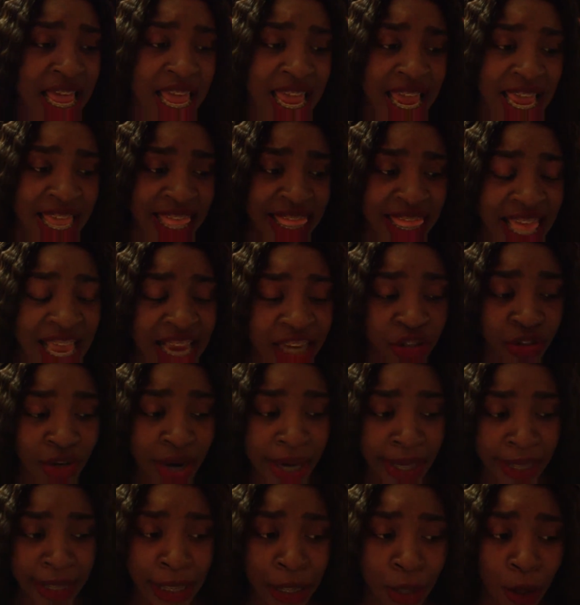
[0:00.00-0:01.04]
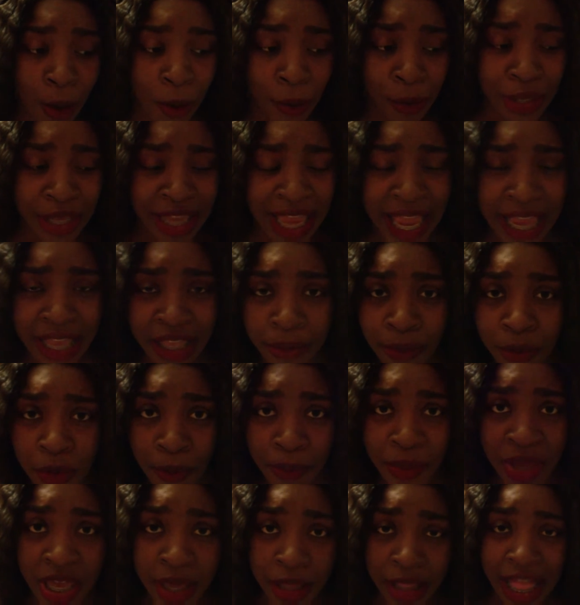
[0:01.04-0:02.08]
and they trying to get on gang up on
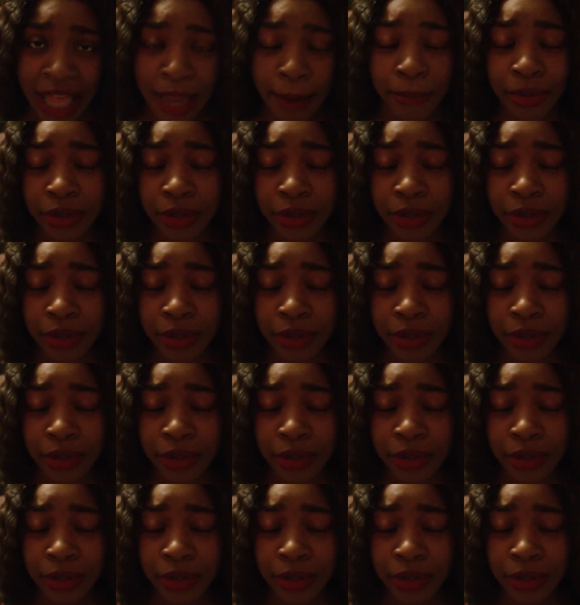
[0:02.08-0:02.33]
me like,